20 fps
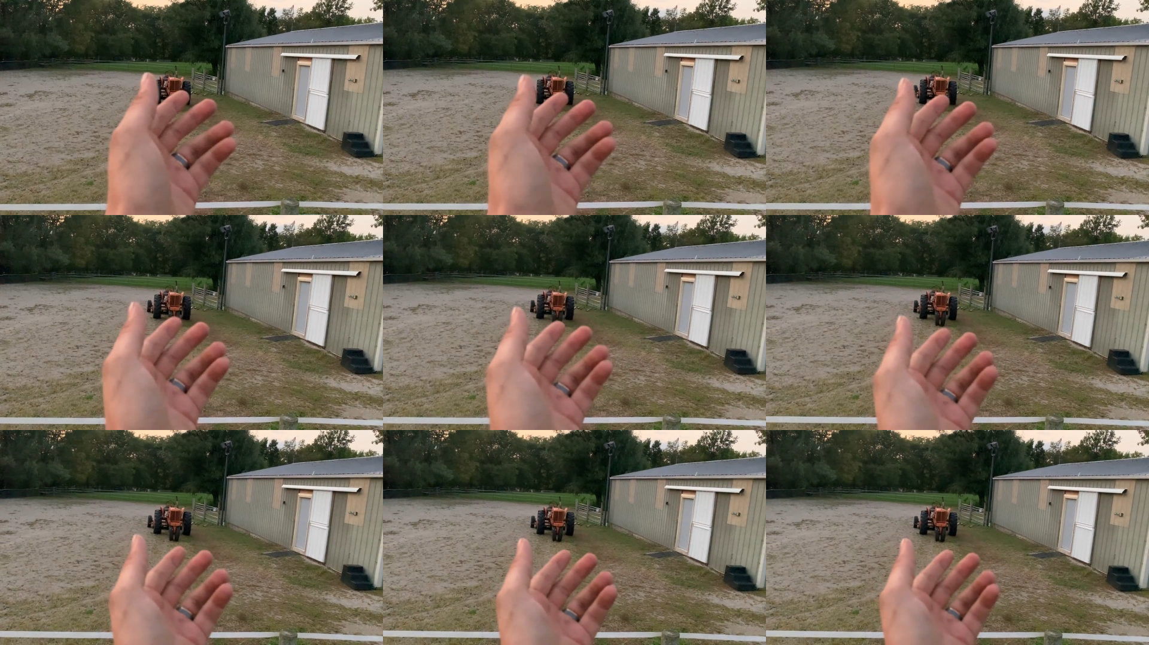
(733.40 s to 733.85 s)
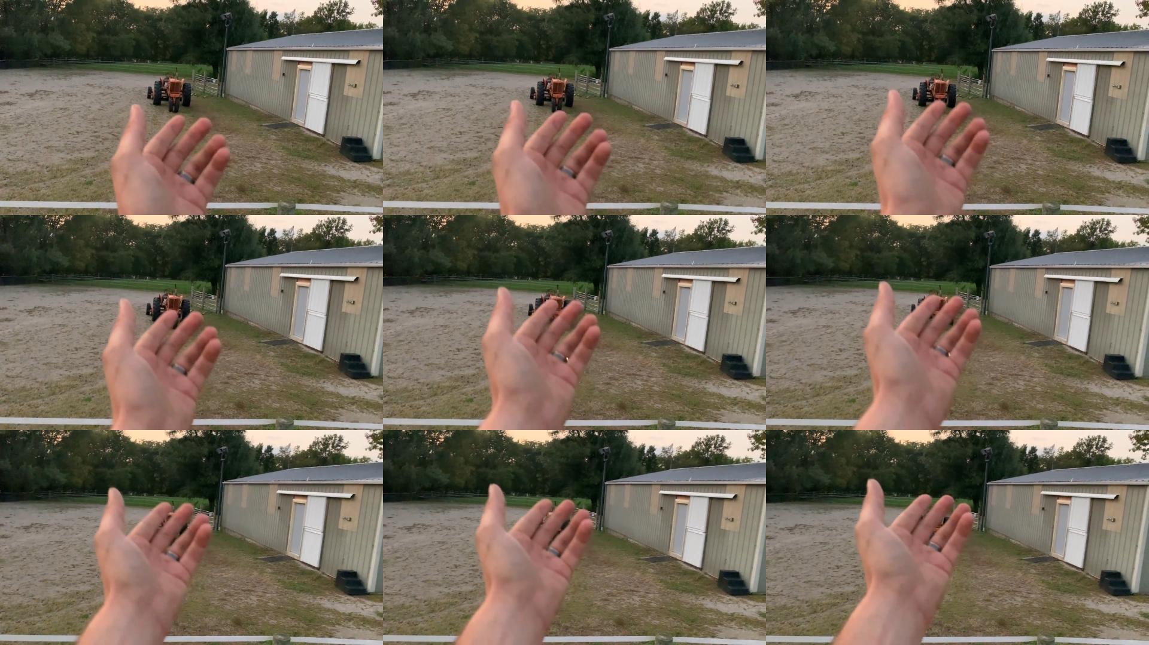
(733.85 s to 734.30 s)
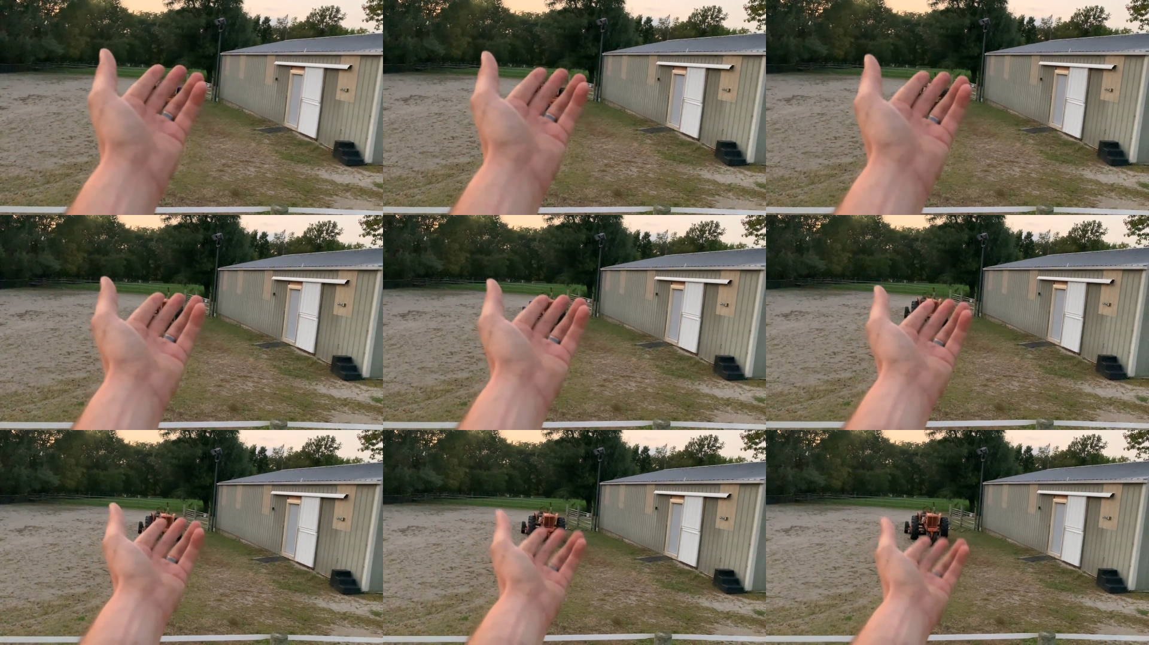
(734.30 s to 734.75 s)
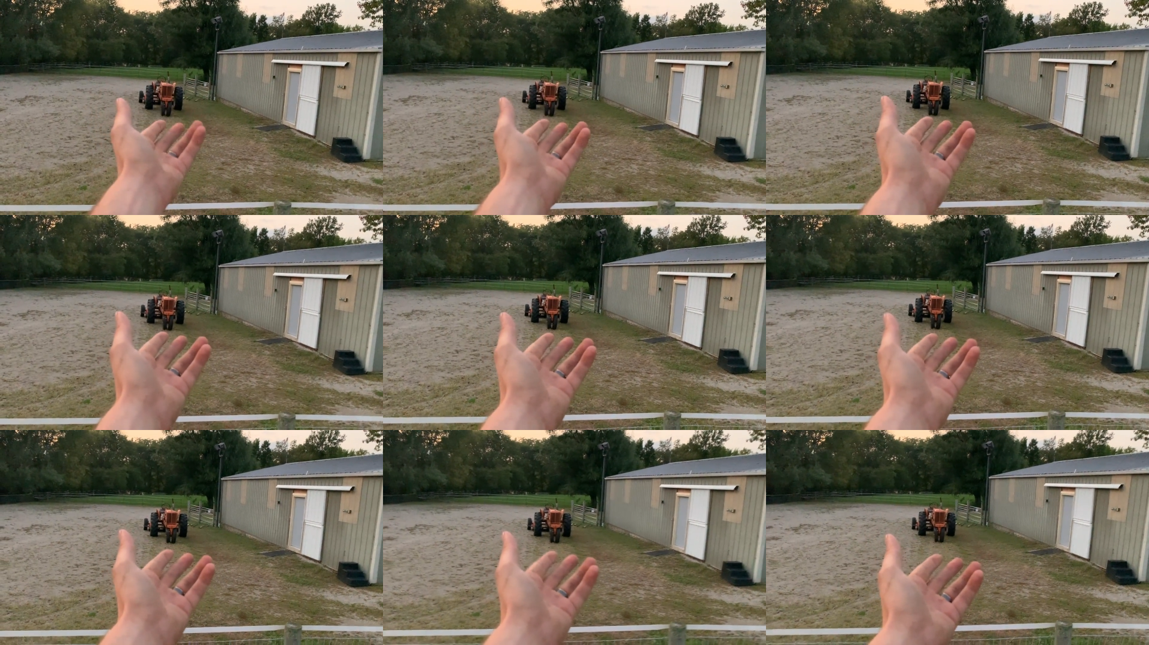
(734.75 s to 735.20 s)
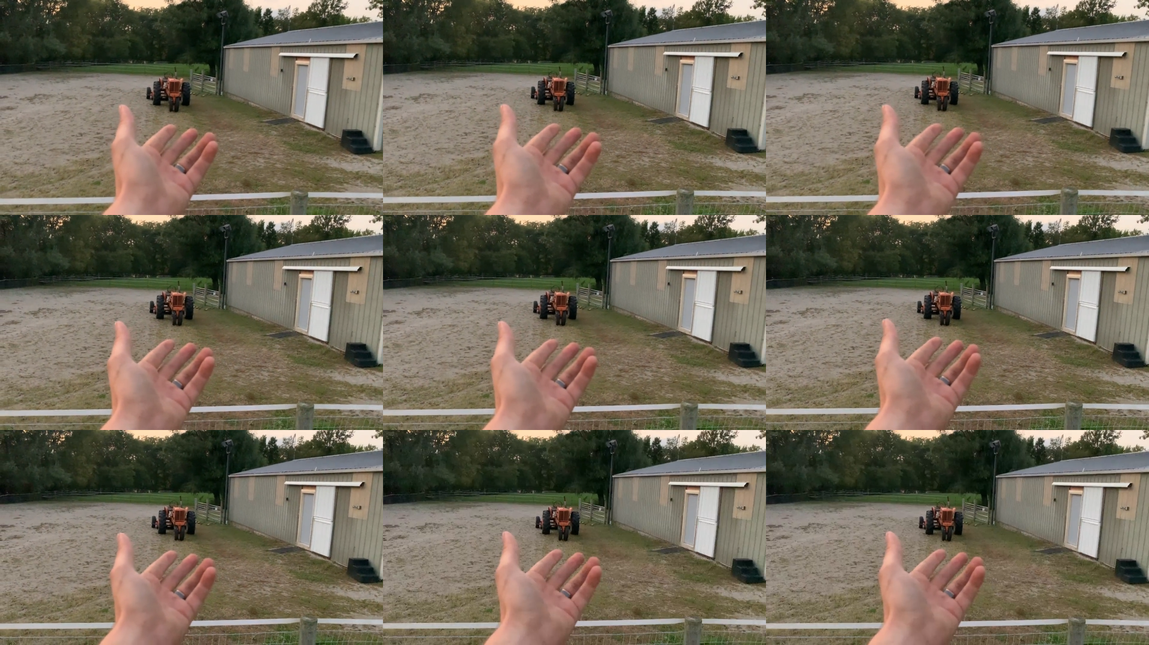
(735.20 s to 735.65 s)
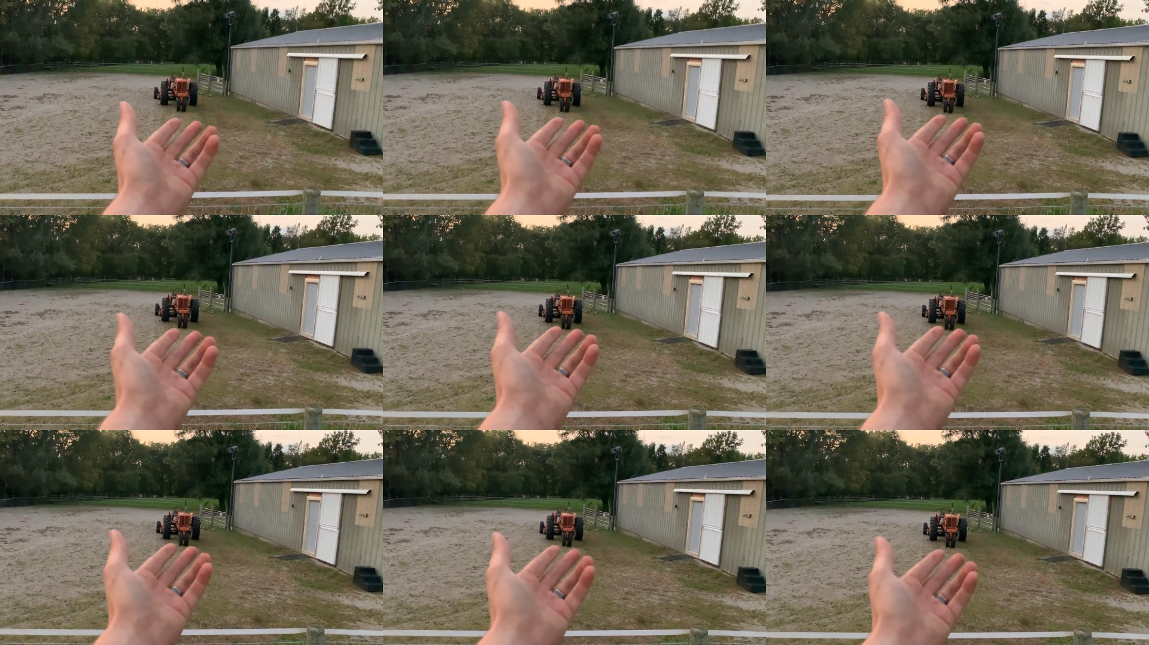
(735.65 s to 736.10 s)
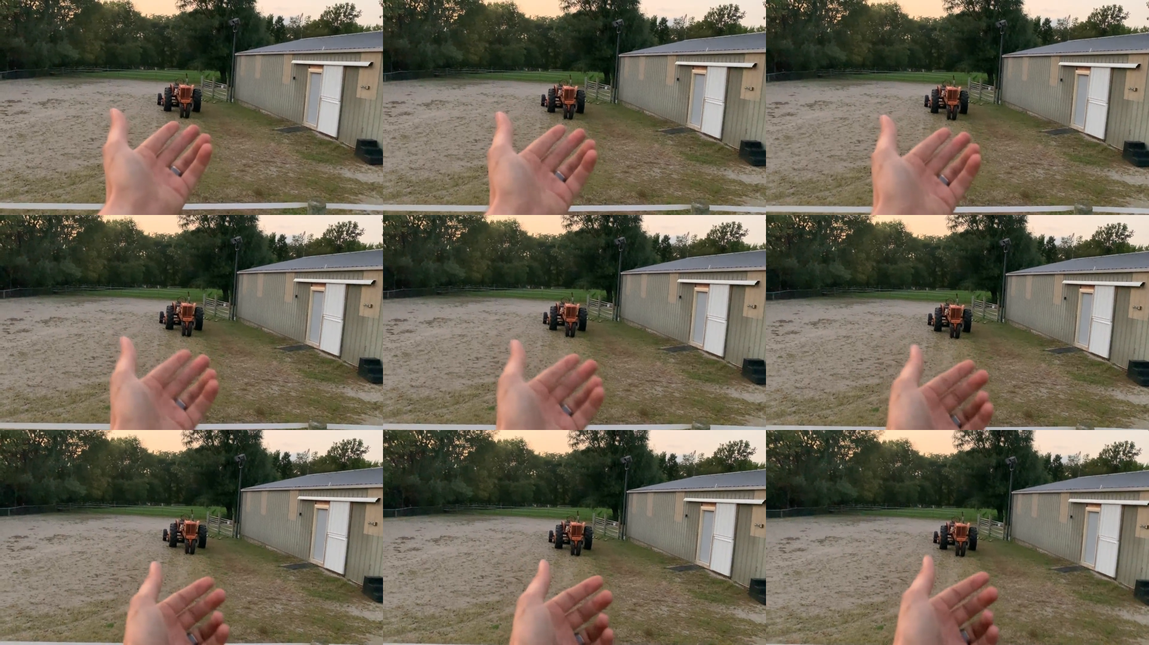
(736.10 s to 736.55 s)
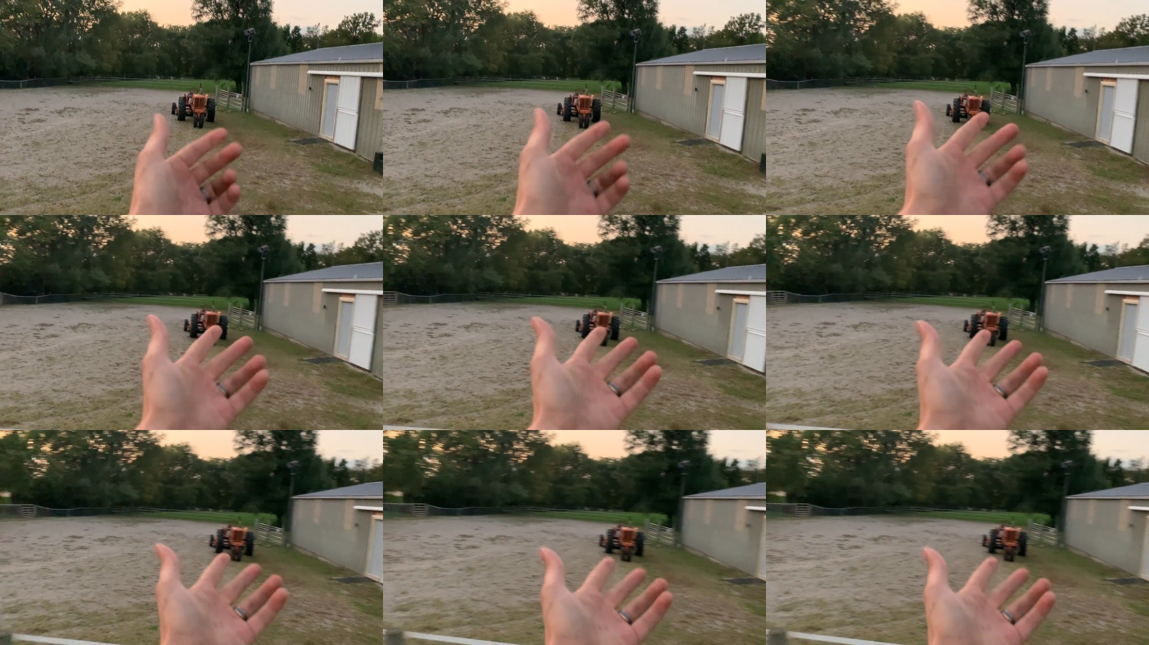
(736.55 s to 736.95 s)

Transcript: No face is visible, so there are no lips to read.